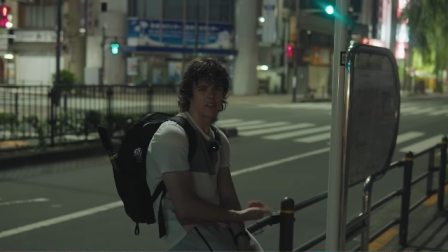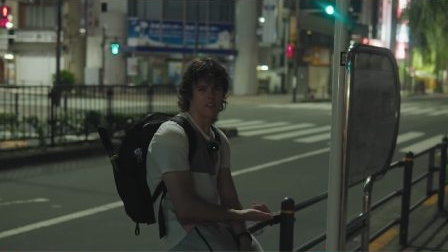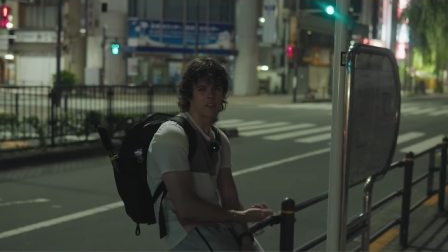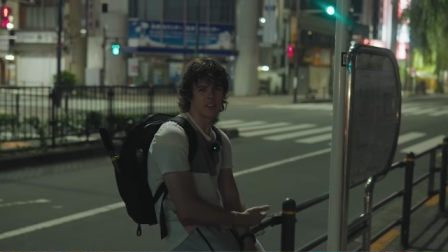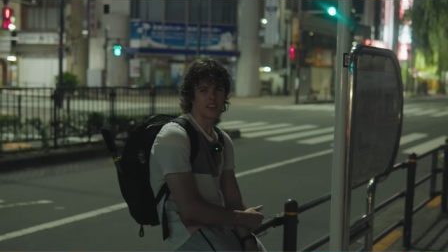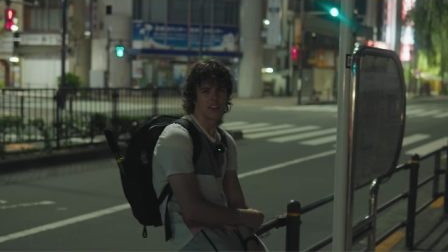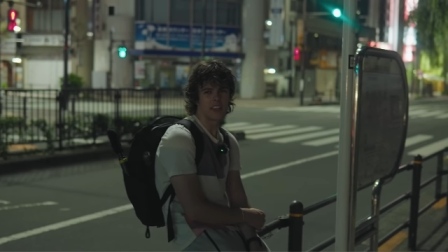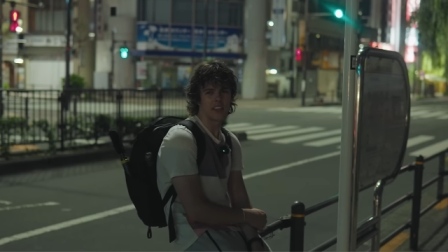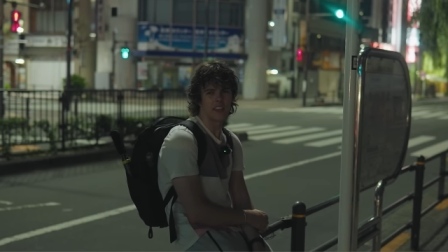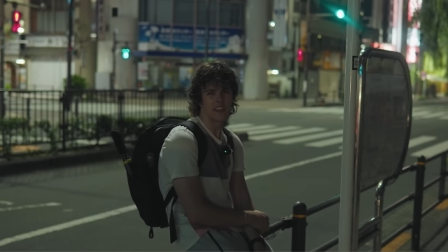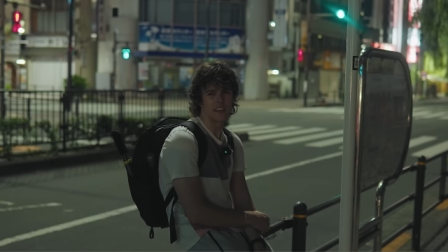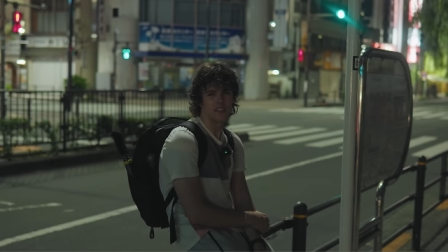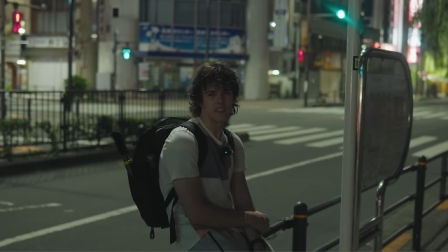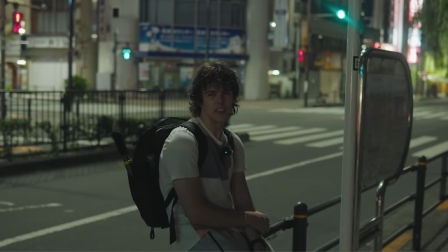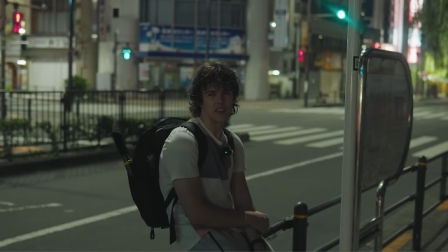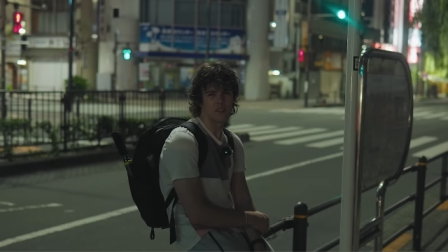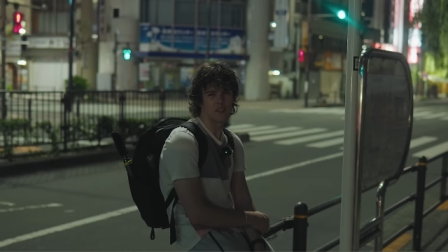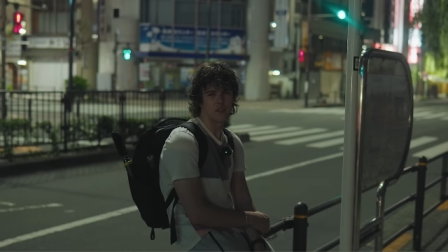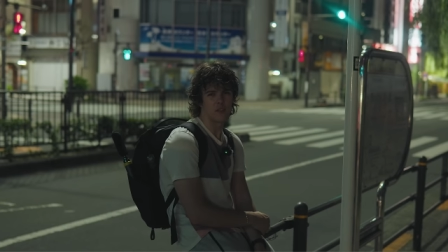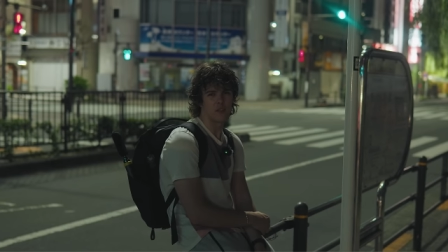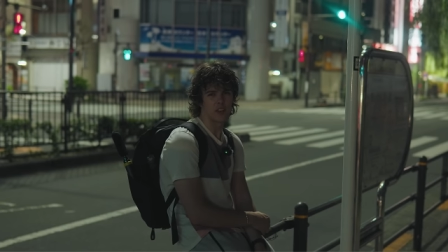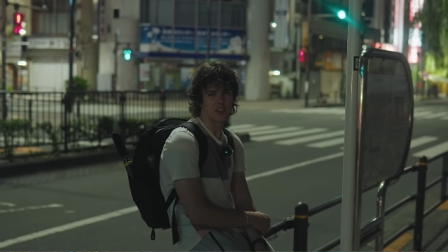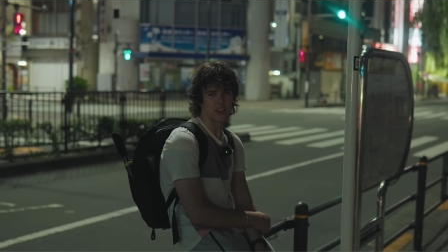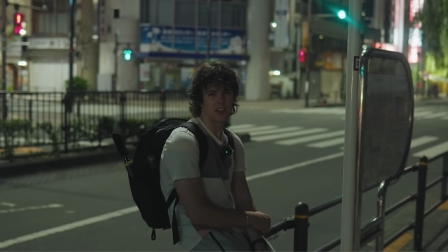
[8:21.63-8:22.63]
So yeah, if you
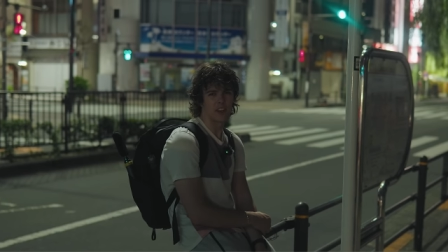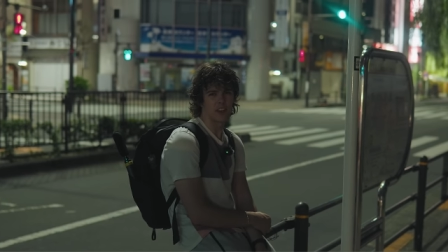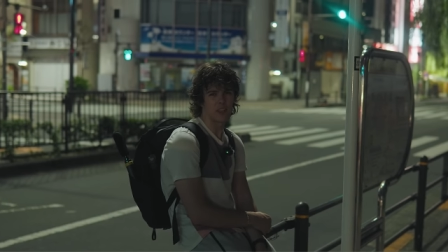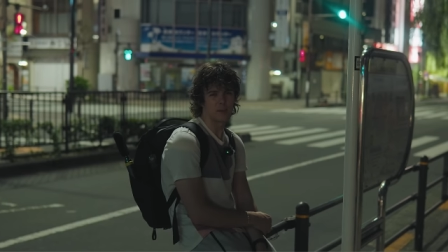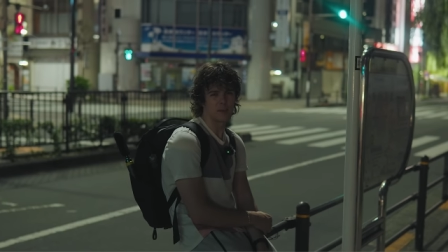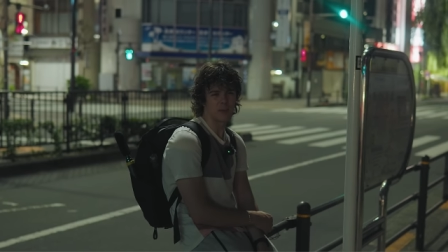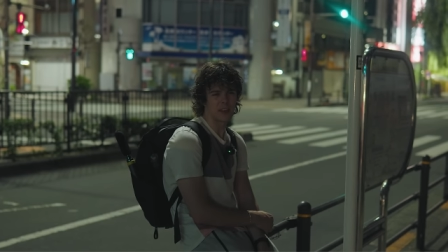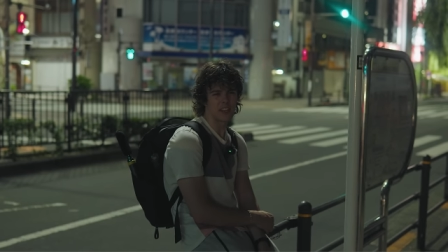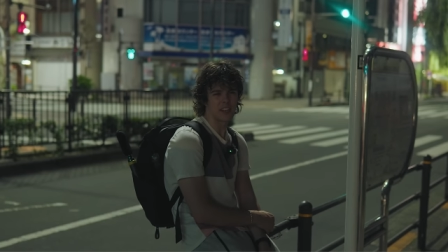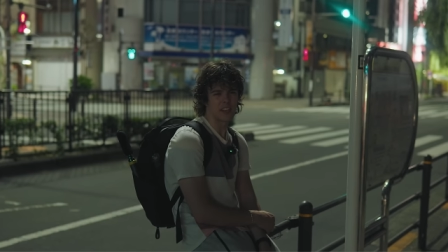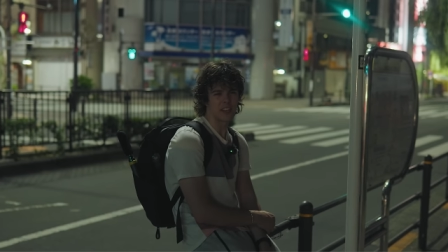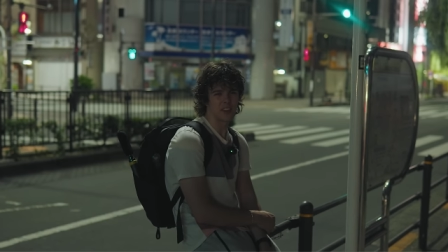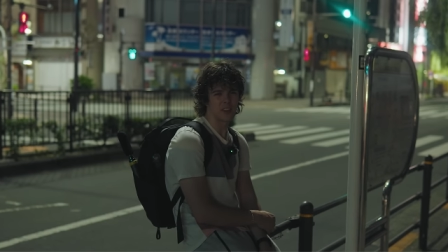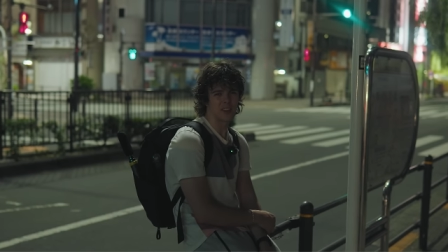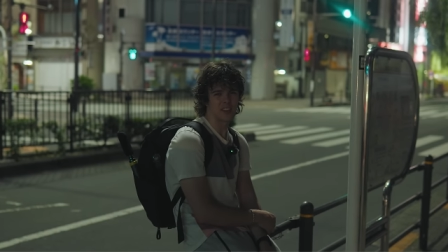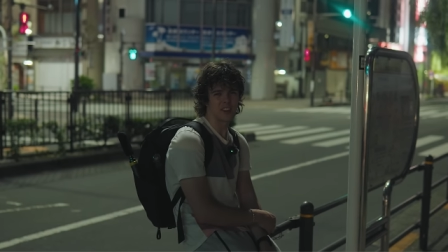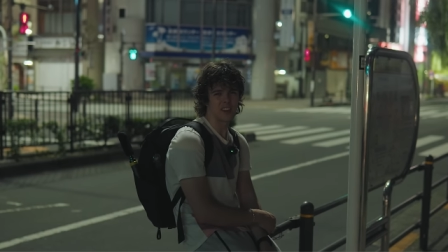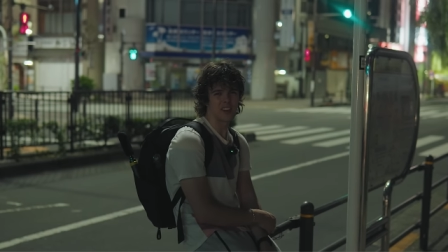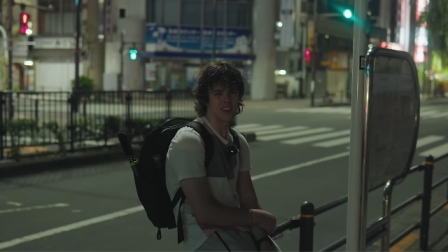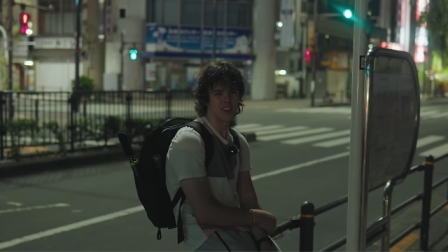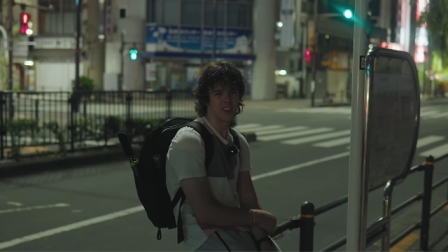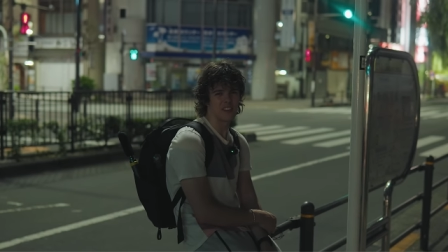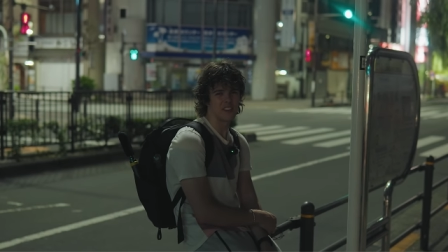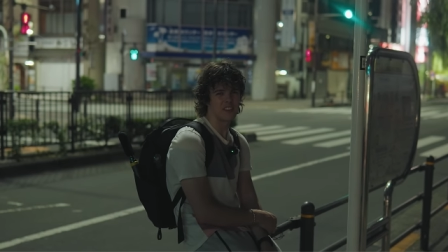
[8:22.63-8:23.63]
haven't figured it out by now,
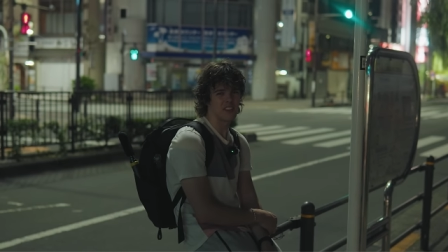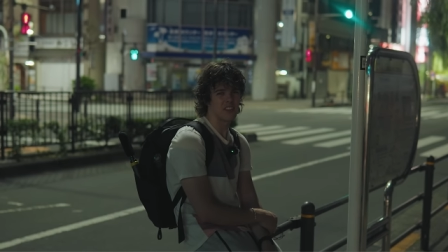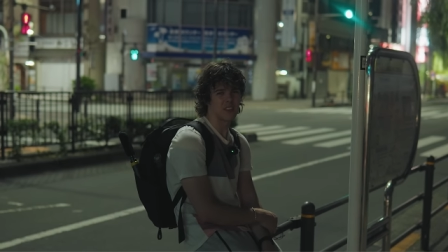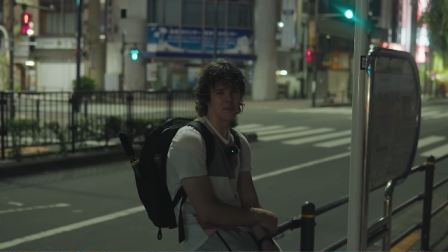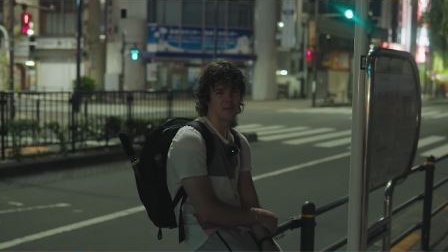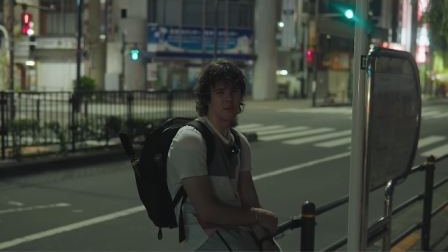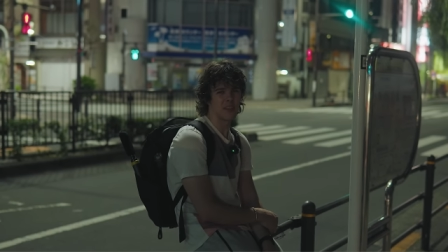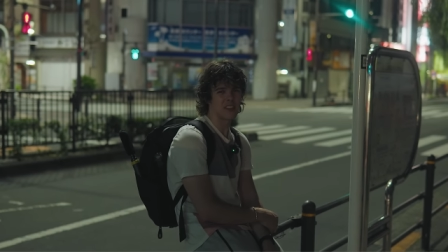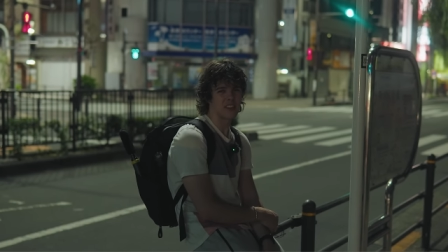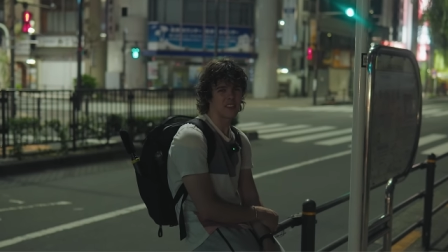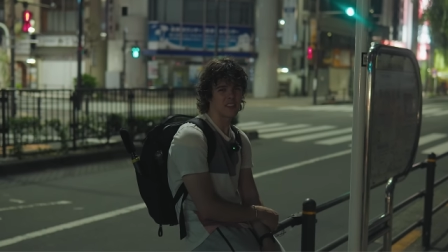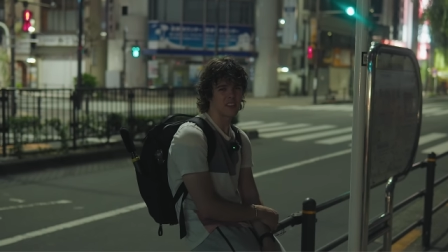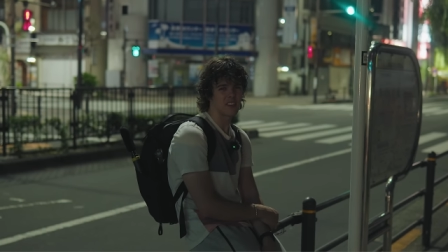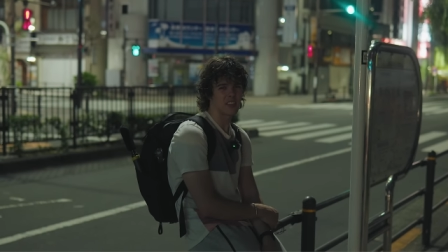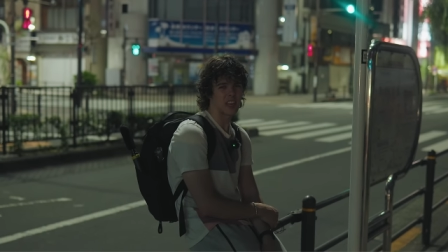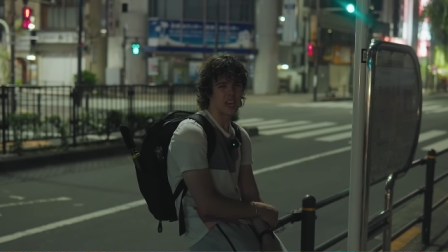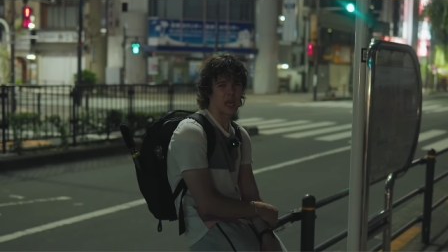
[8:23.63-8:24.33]
kanji makes